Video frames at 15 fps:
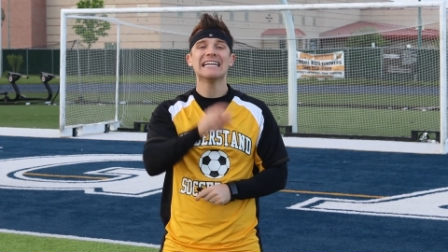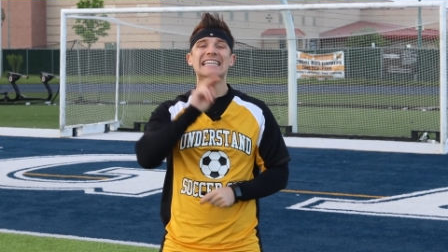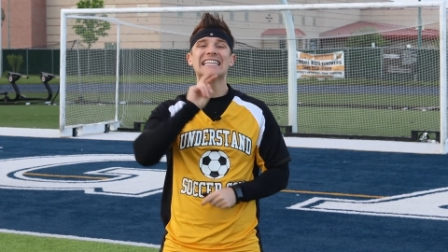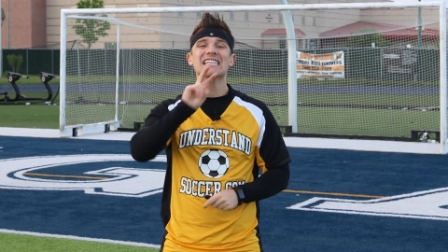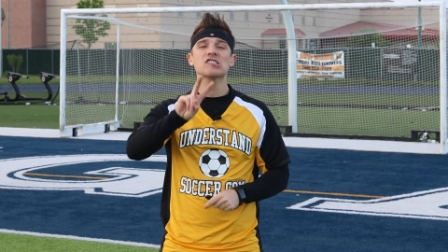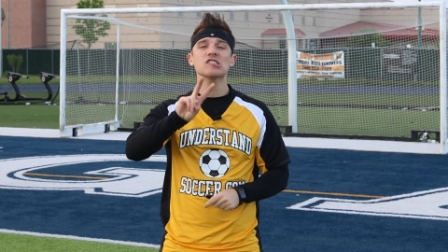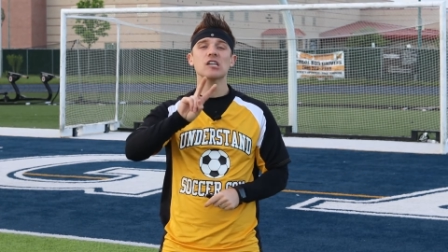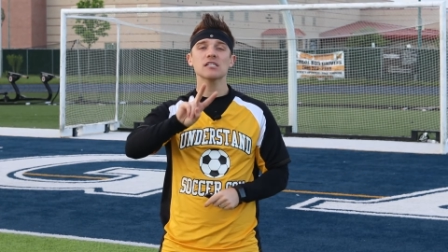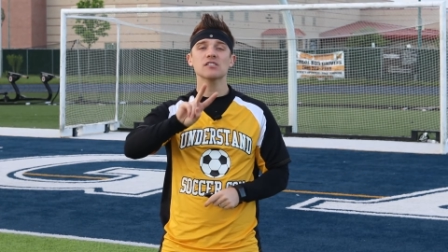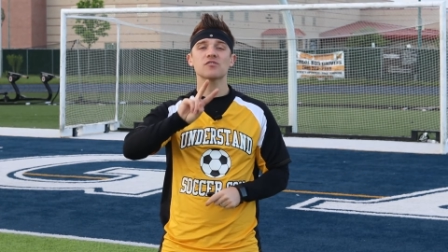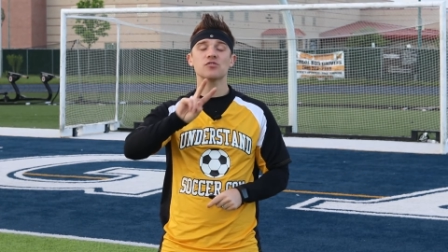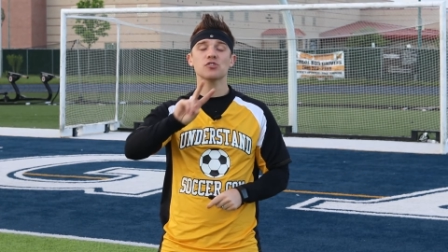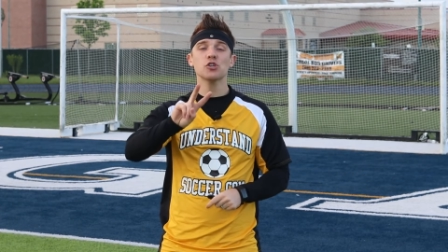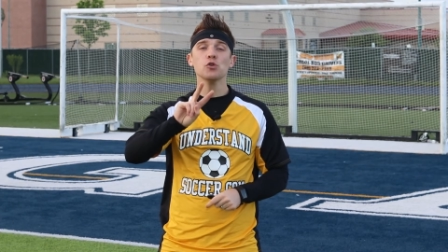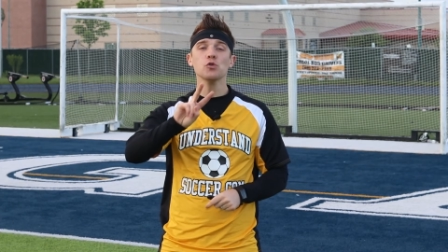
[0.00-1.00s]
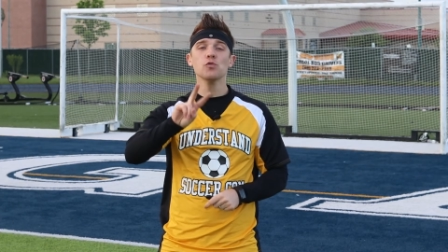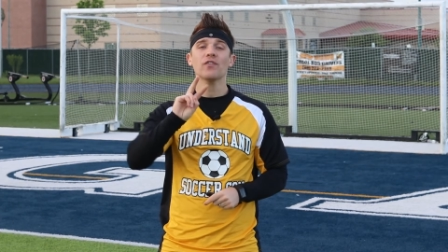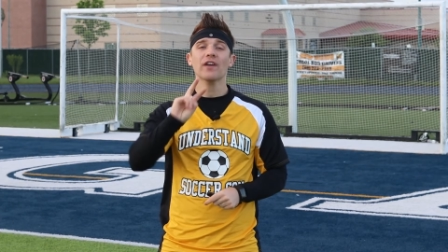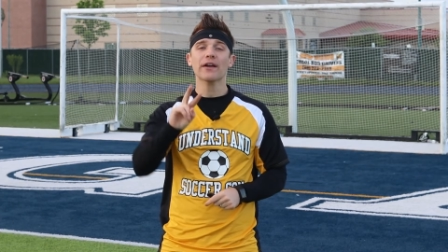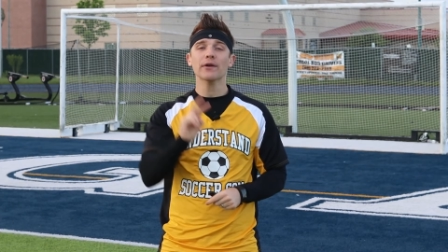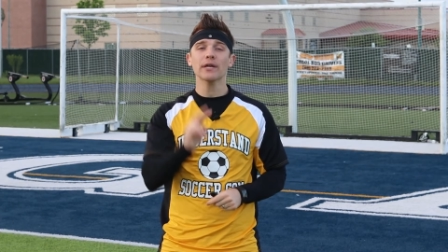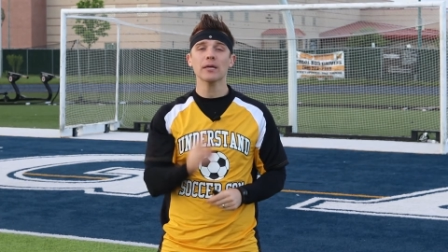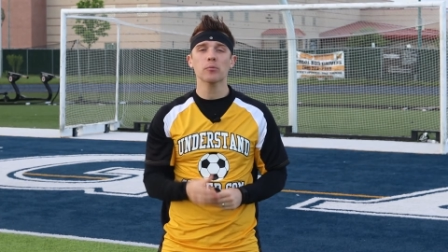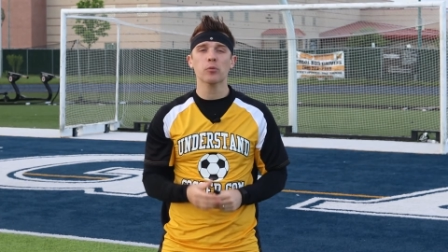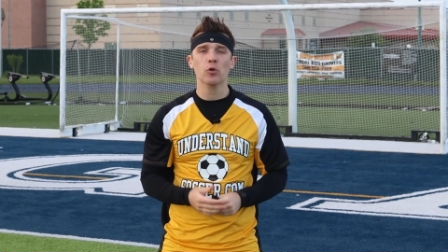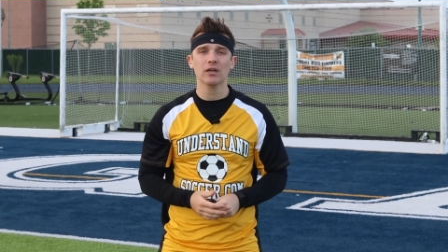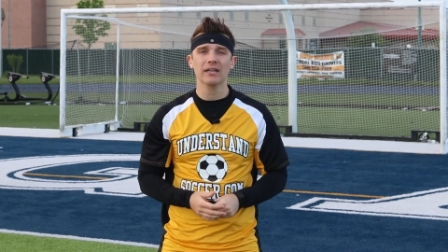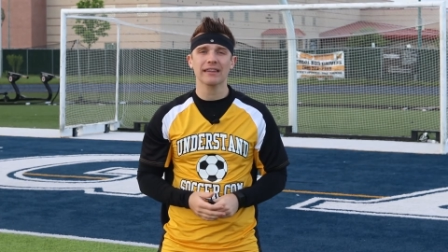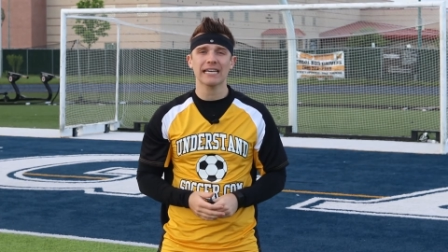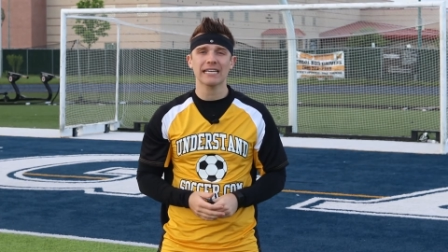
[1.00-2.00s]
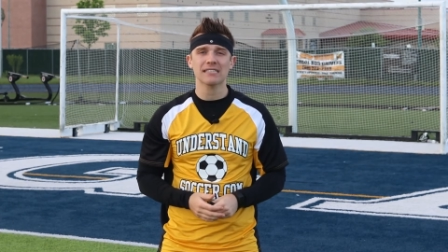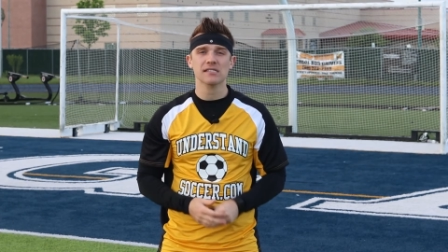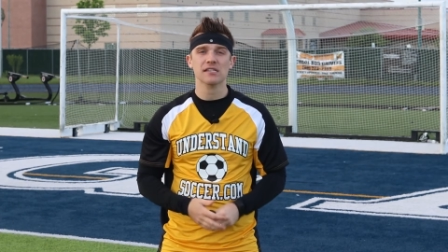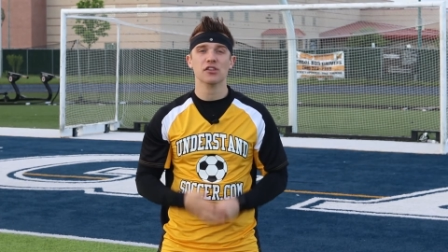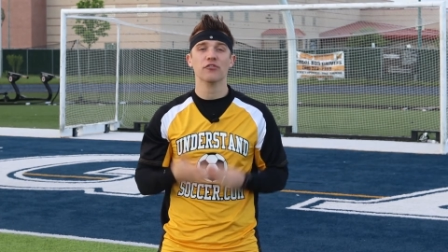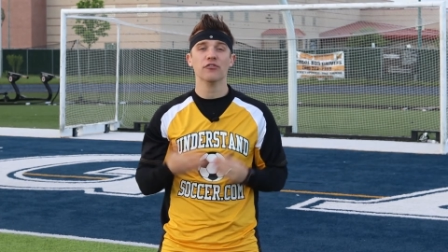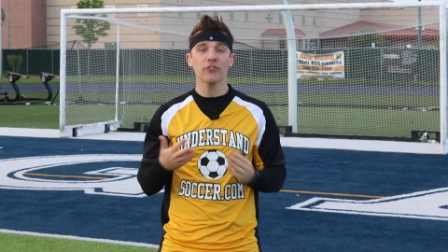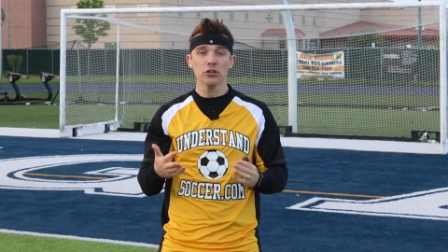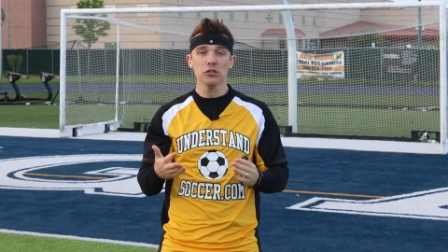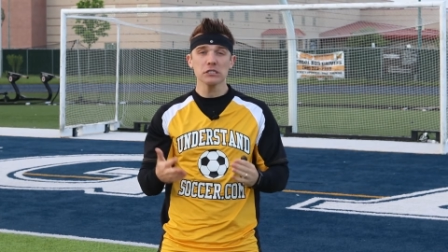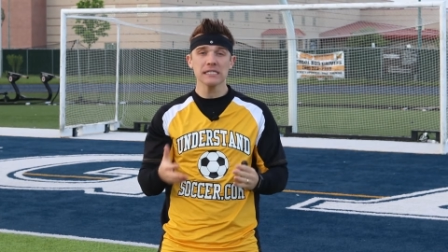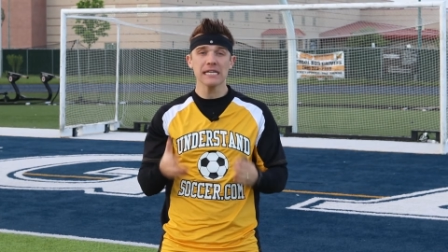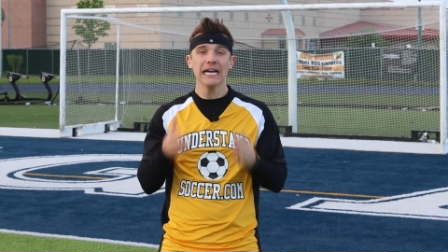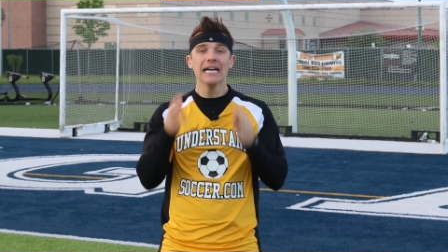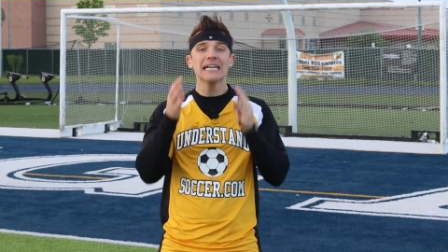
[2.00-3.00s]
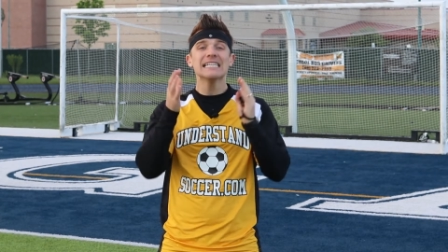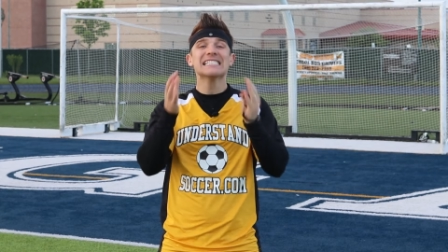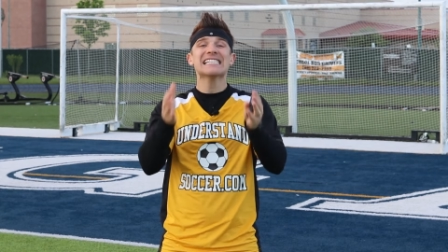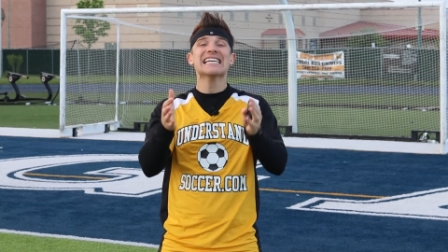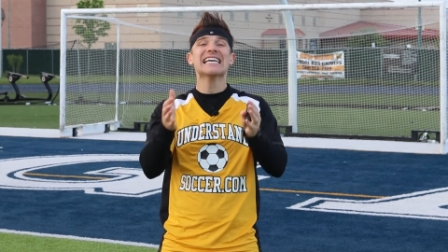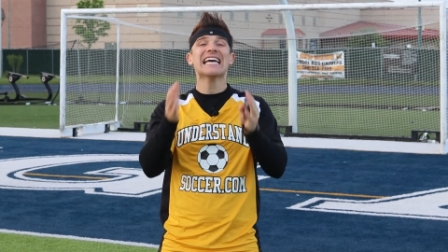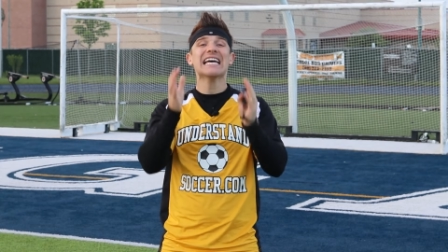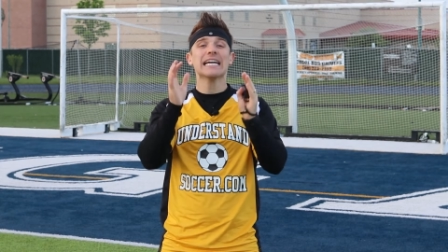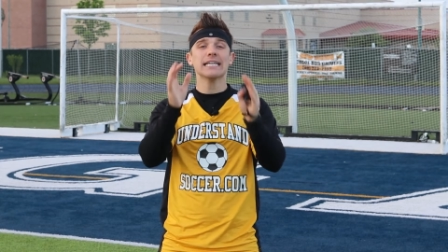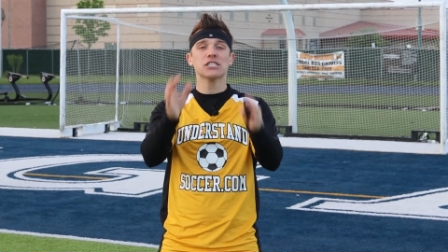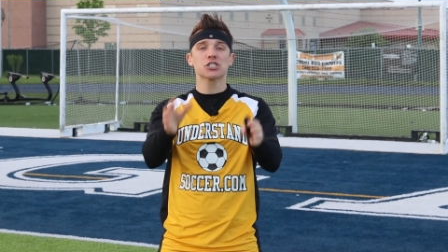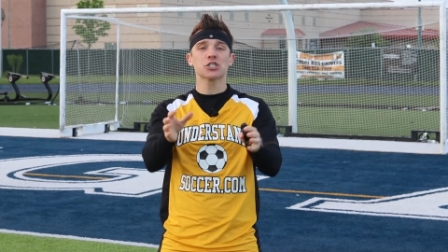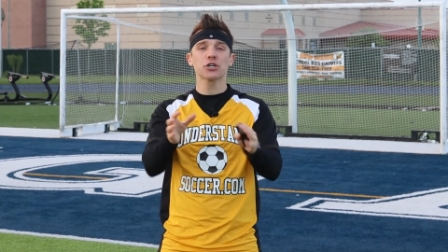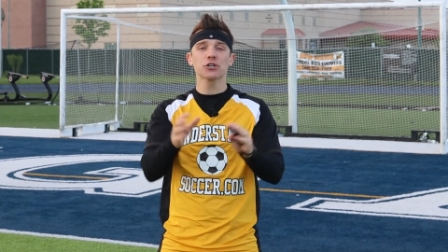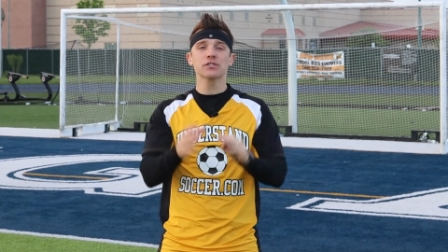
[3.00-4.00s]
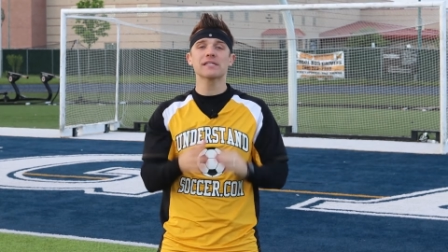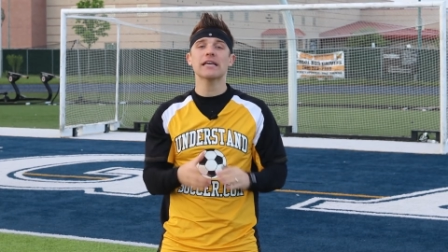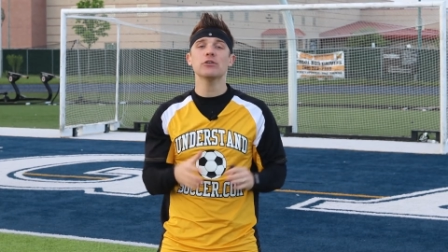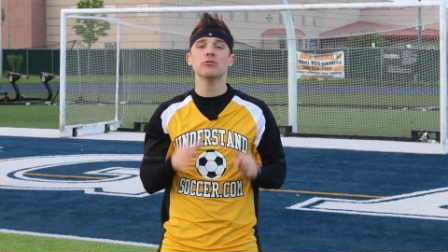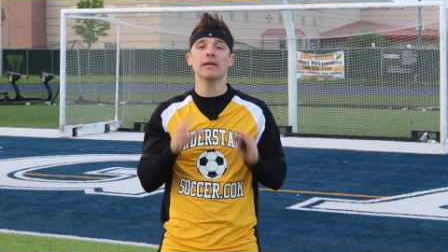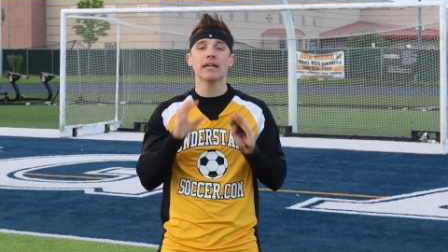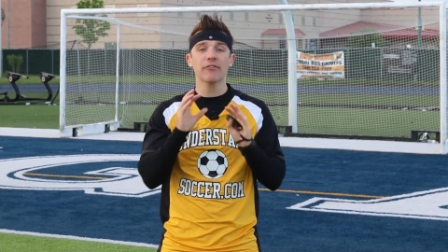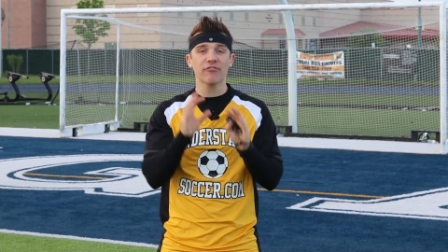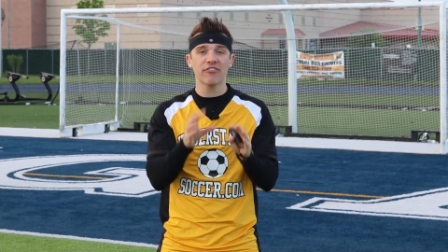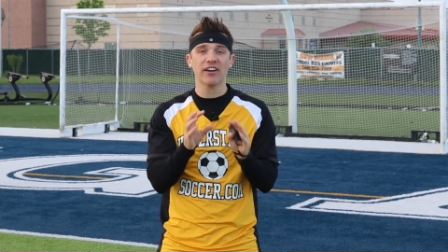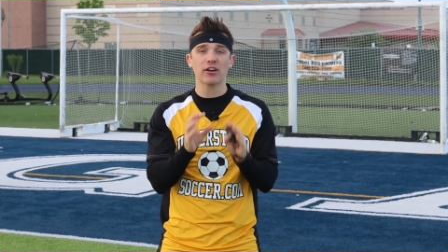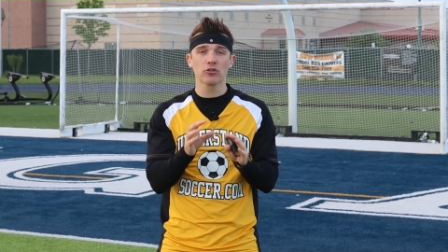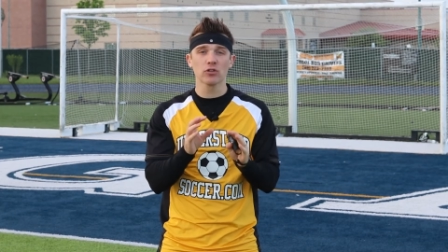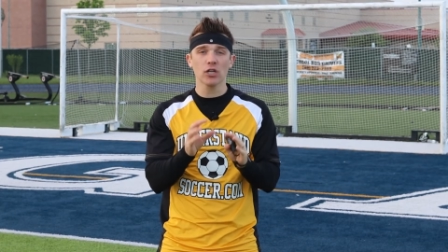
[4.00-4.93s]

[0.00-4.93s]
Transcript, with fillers: And this does two very important things. The first is it ensures that you get a fair